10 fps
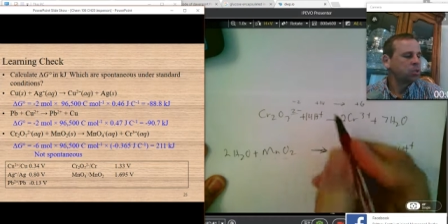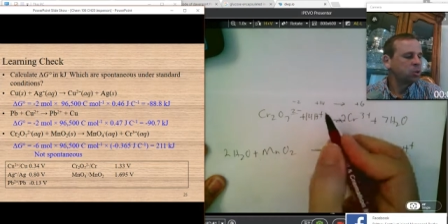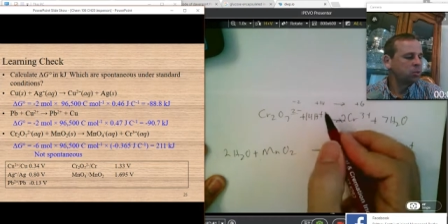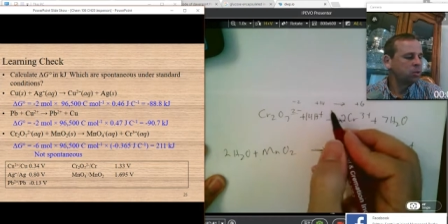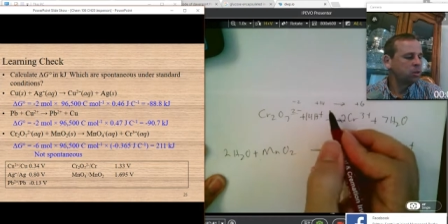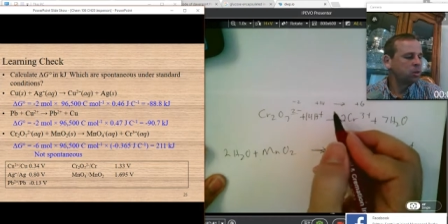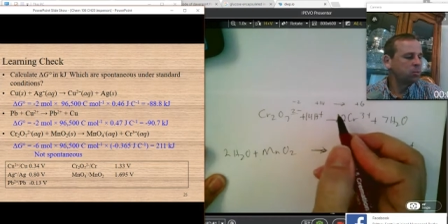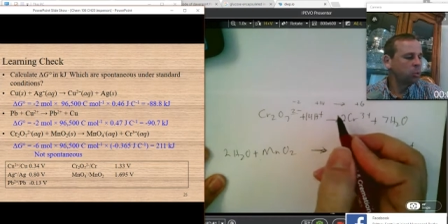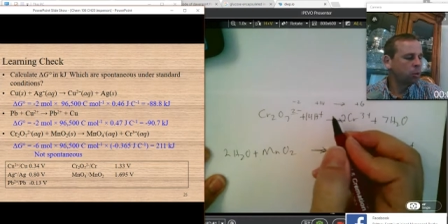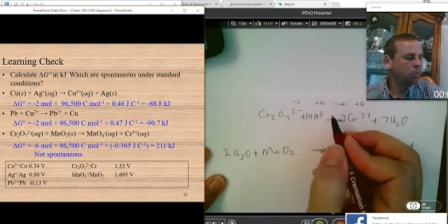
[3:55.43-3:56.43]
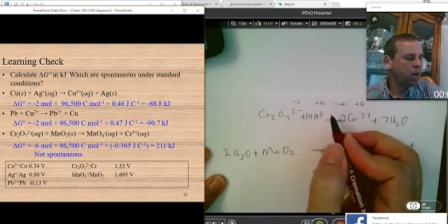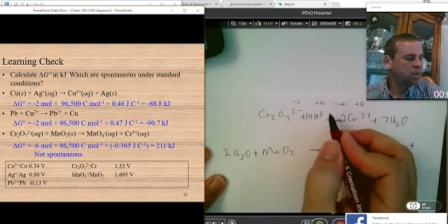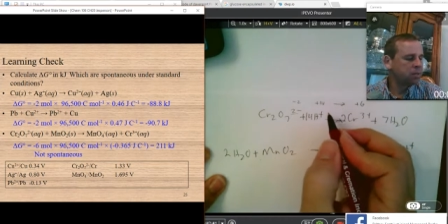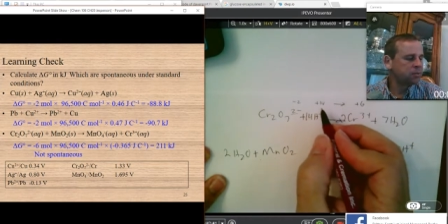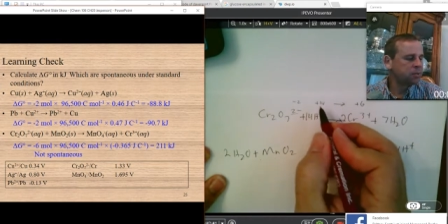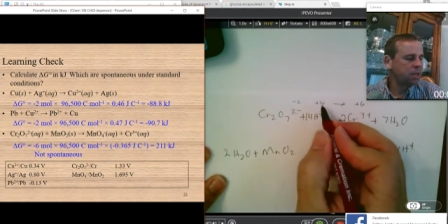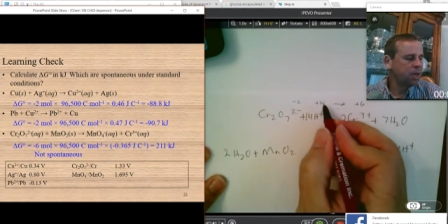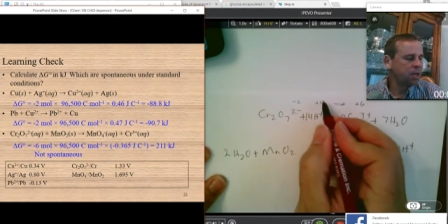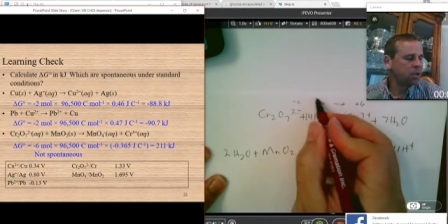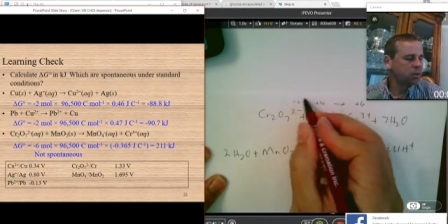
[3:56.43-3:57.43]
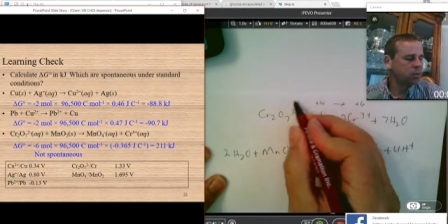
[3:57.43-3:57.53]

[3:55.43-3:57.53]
So the more positive side,